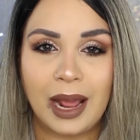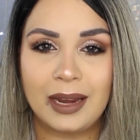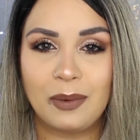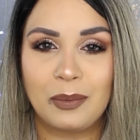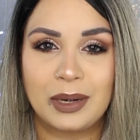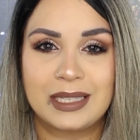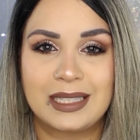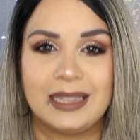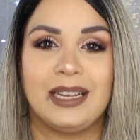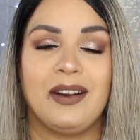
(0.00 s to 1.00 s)
anyone wanna
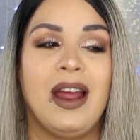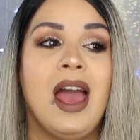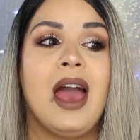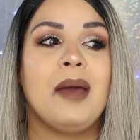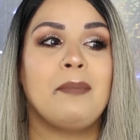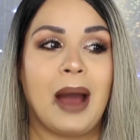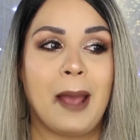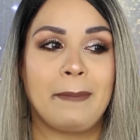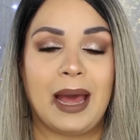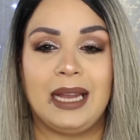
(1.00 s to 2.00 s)
sit there and
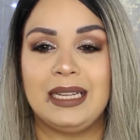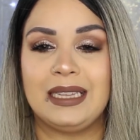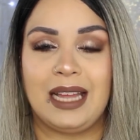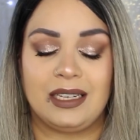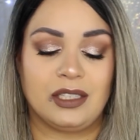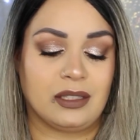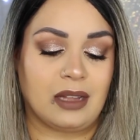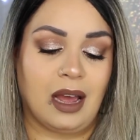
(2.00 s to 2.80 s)
buy a palette that just,